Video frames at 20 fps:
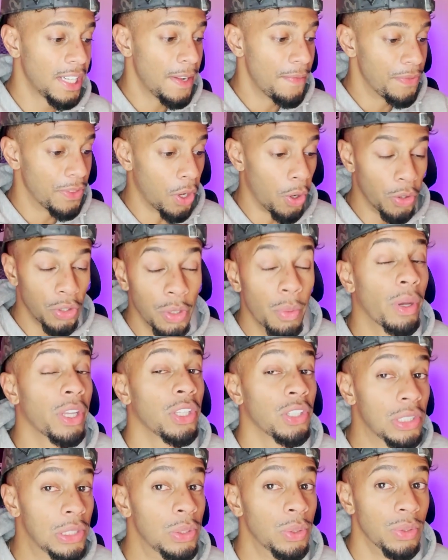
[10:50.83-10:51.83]
The only way you
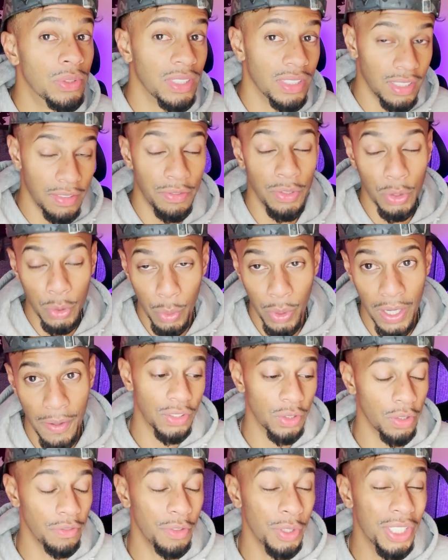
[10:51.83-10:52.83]
lose is if you quit.
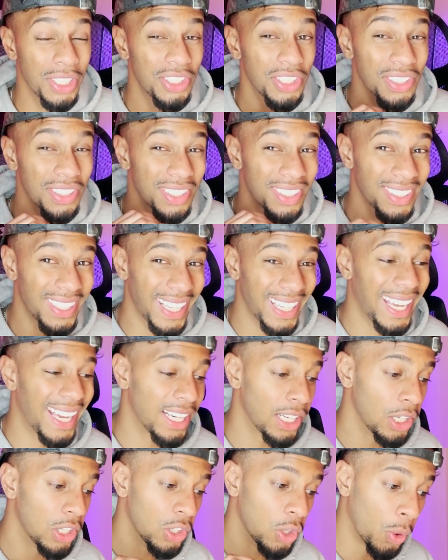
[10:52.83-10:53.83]
If you can just stay at
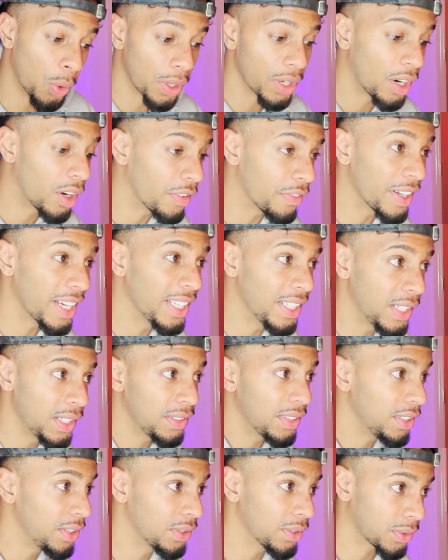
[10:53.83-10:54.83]
it long enough in this
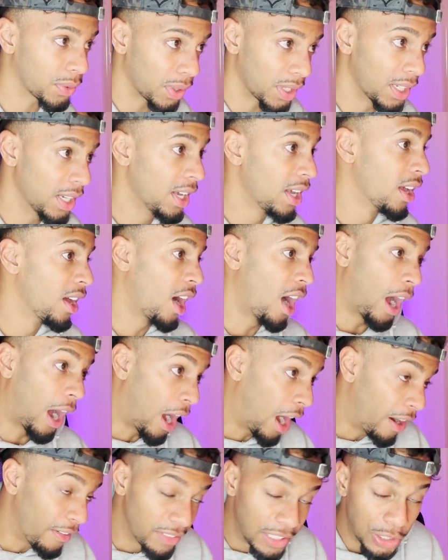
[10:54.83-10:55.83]
industry,
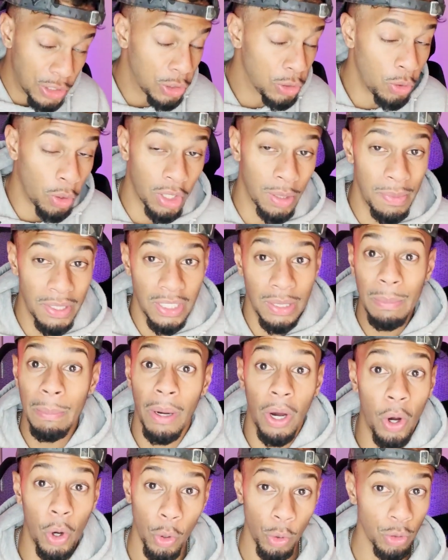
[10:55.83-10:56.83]
I've literally documented my
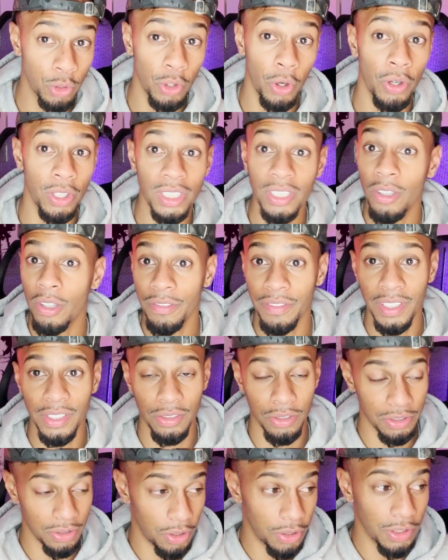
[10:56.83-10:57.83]
whole journey on this
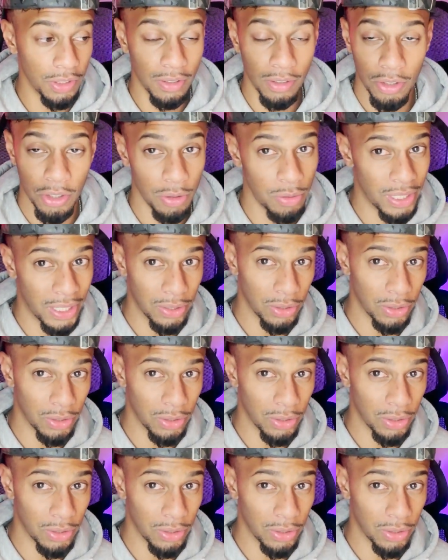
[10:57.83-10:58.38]
YouTube channel.